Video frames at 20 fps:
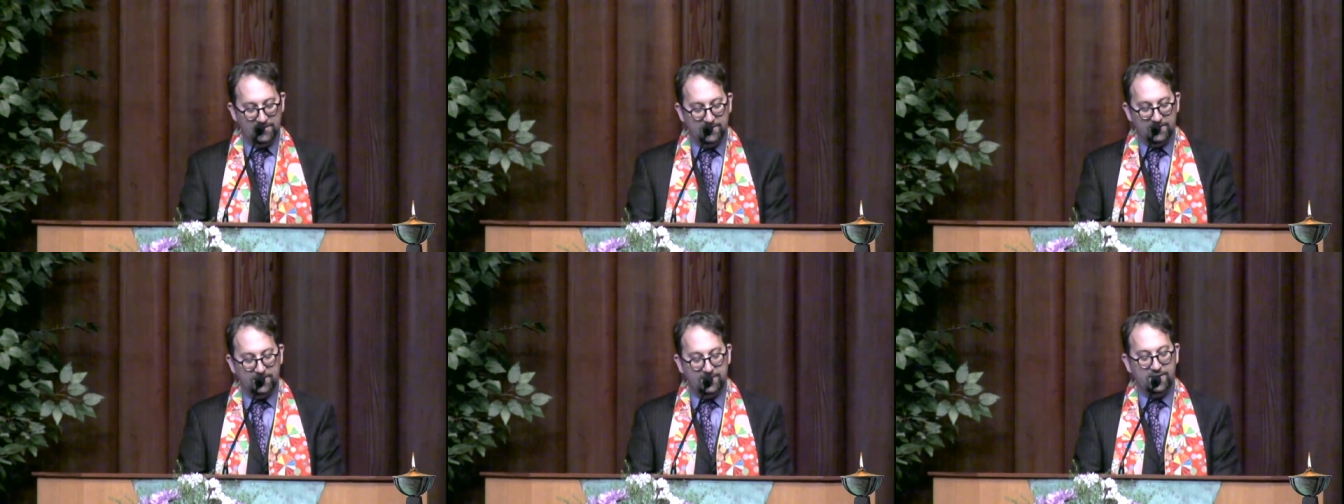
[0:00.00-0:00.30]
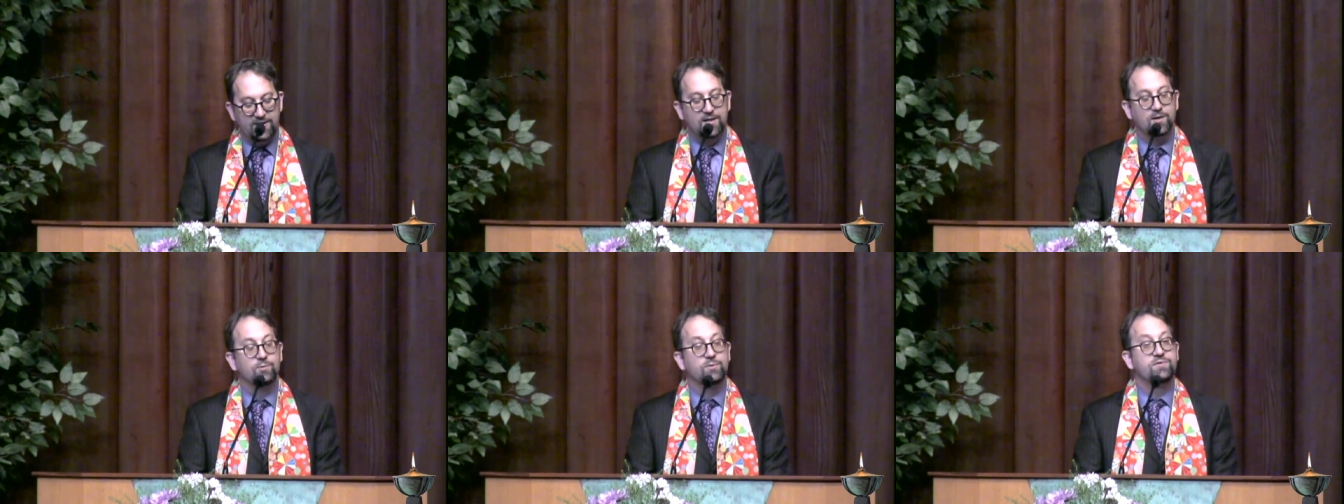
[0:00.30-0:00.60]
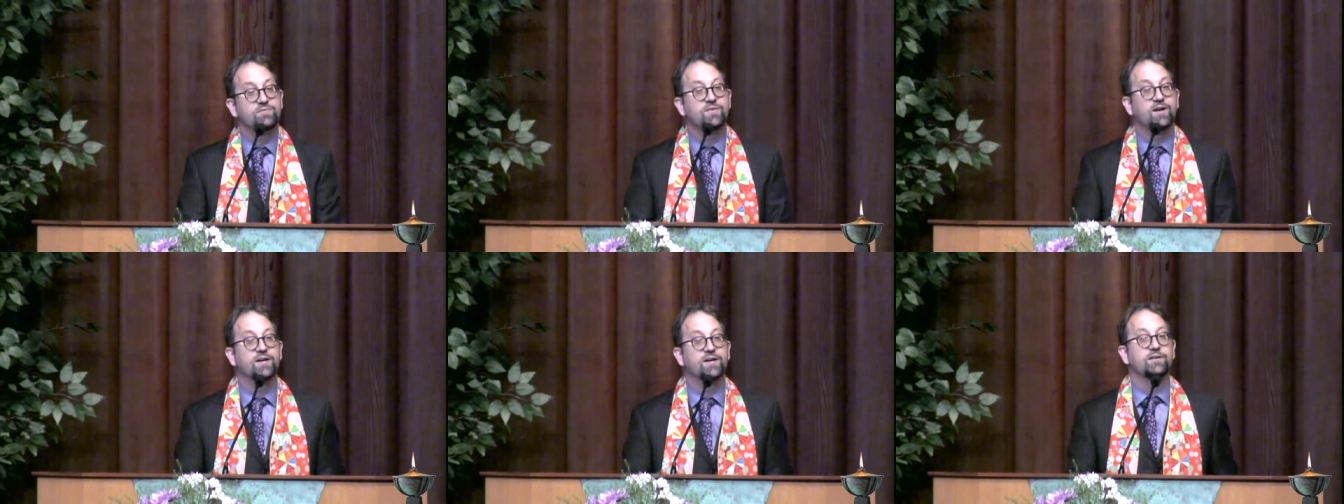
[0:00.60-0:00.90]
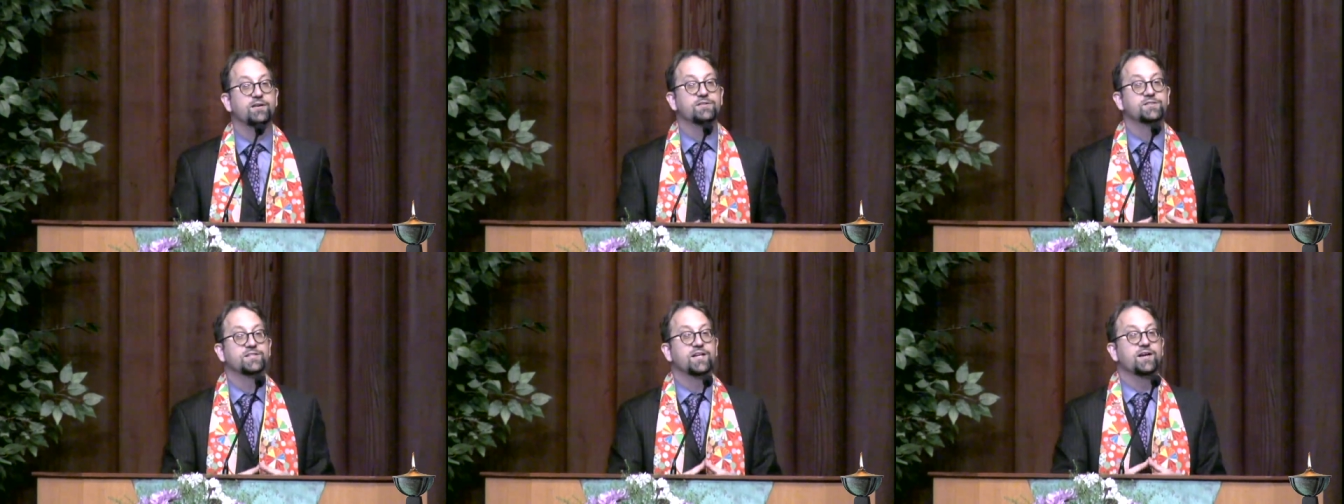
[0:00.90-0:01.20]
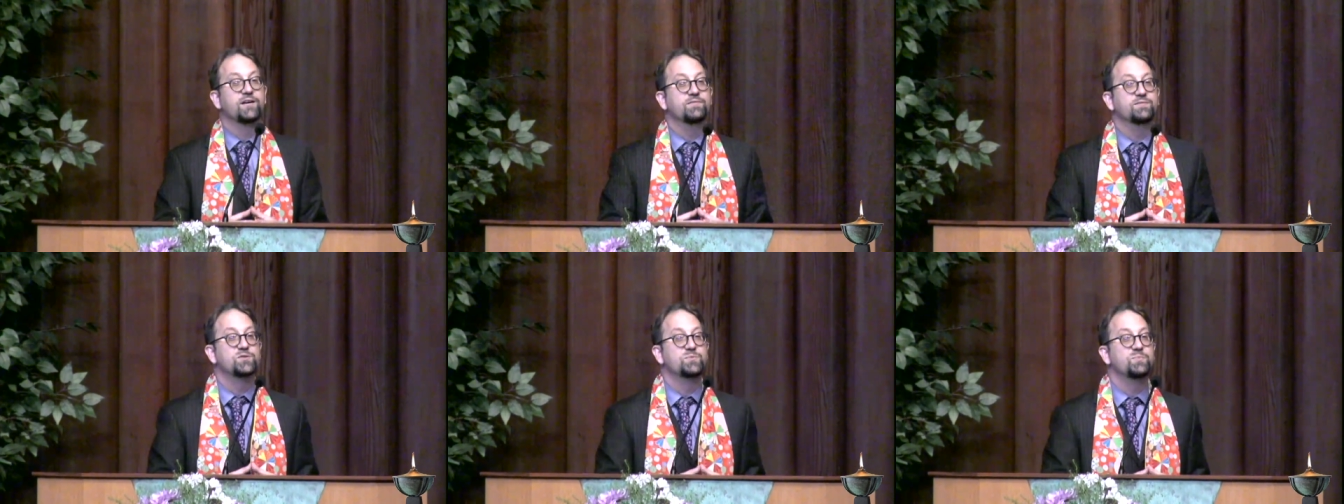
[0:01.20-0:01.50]
Here we find
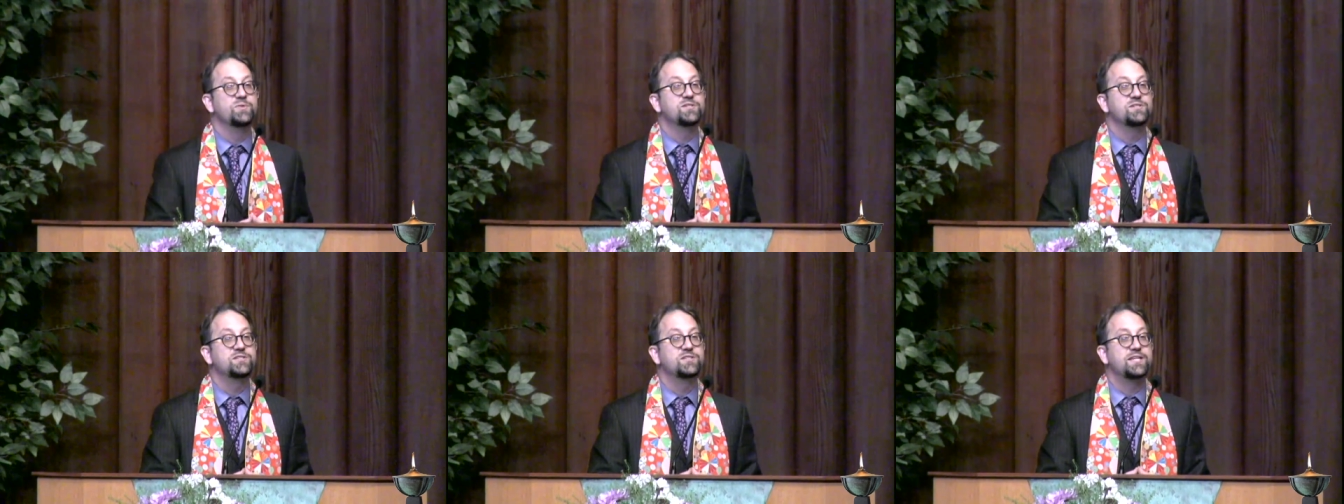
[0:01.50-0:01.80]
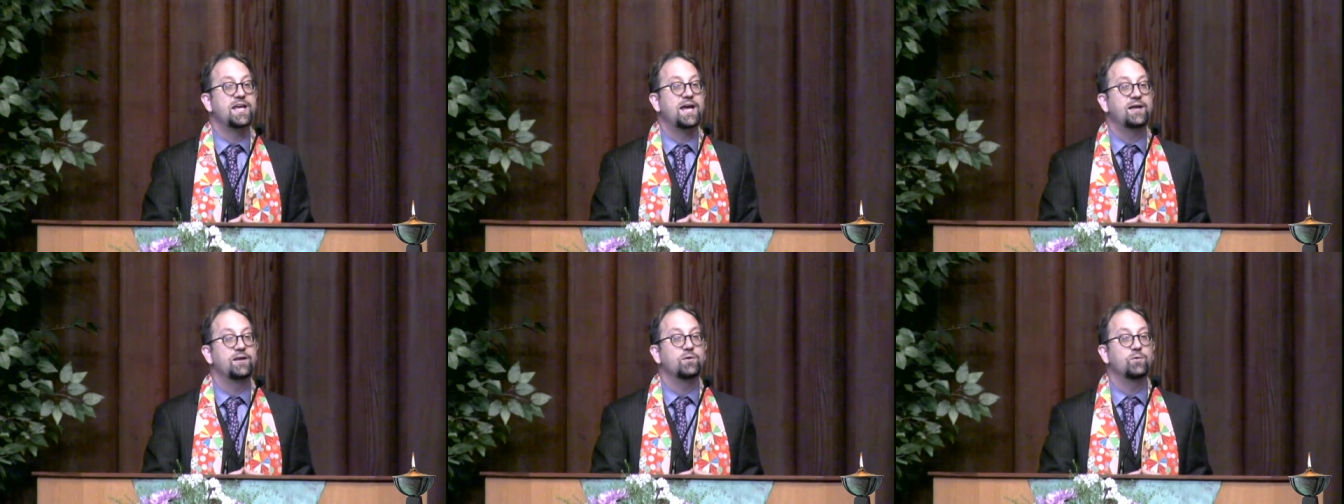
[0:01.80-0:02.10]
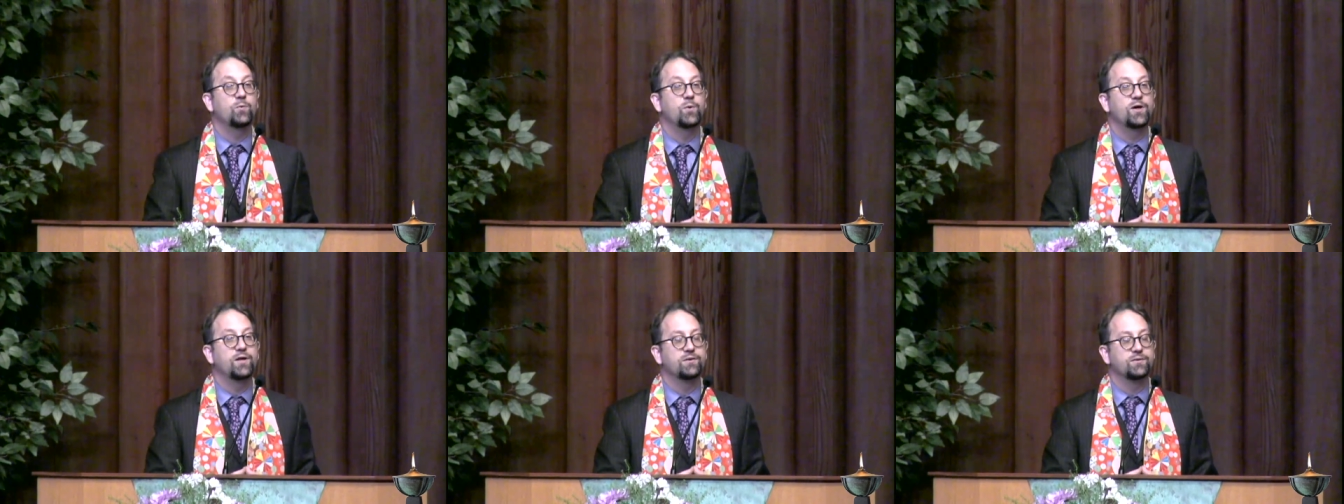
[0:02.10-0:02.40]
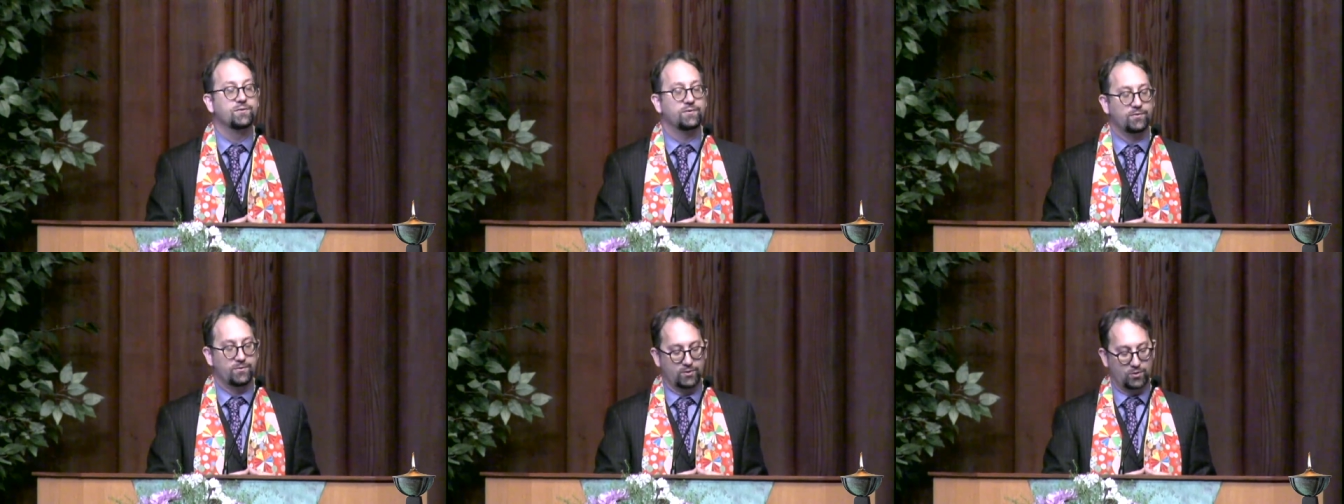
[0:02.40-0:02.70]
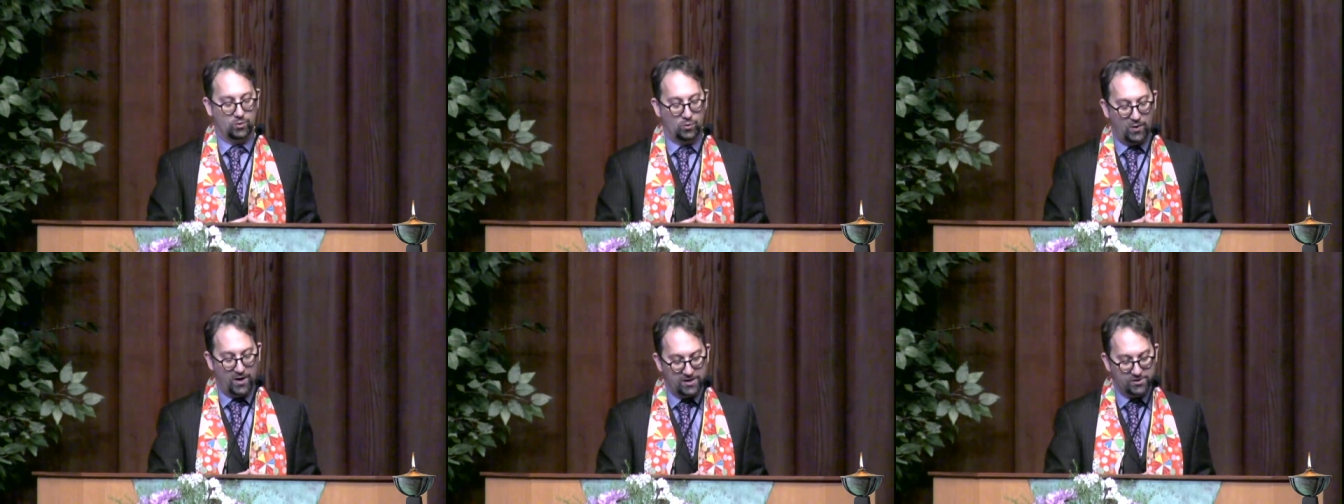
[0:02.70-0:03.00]
ourselves beset with the
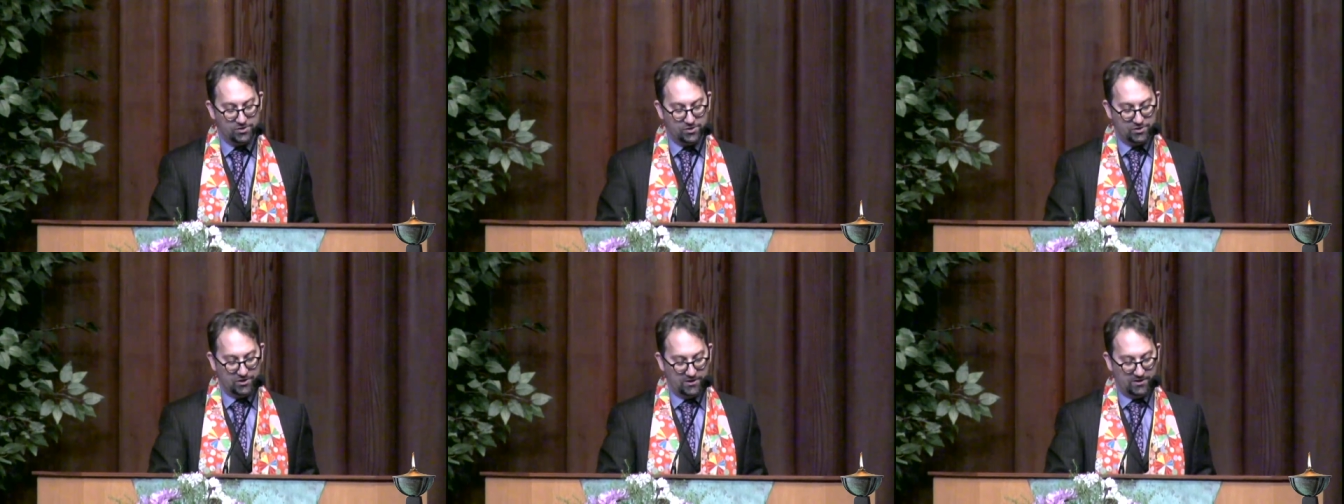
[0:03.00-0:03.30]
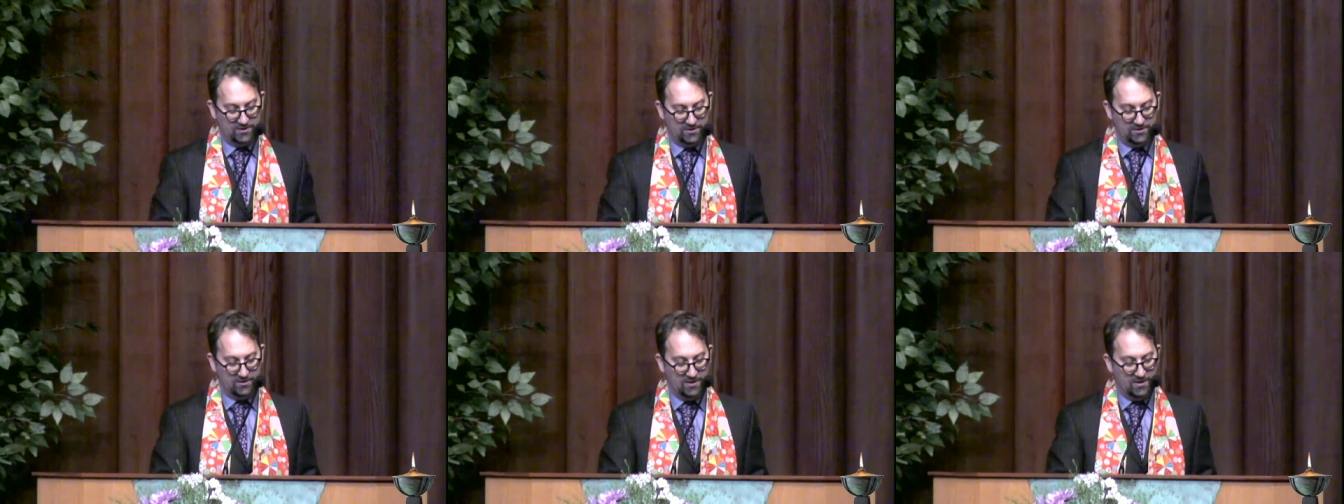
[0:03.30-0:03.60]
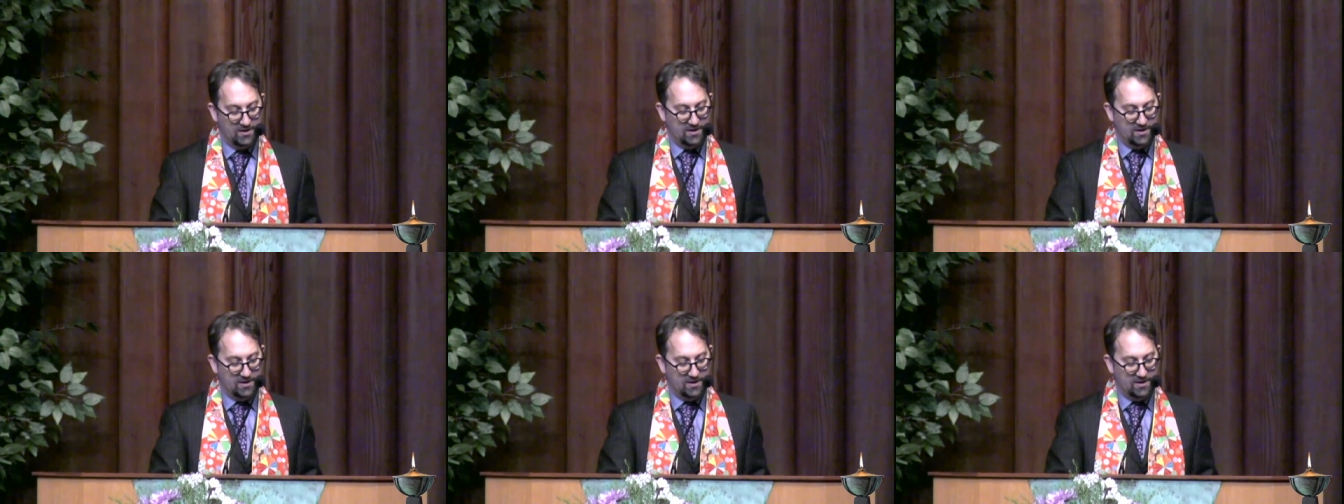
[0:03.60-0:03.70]
question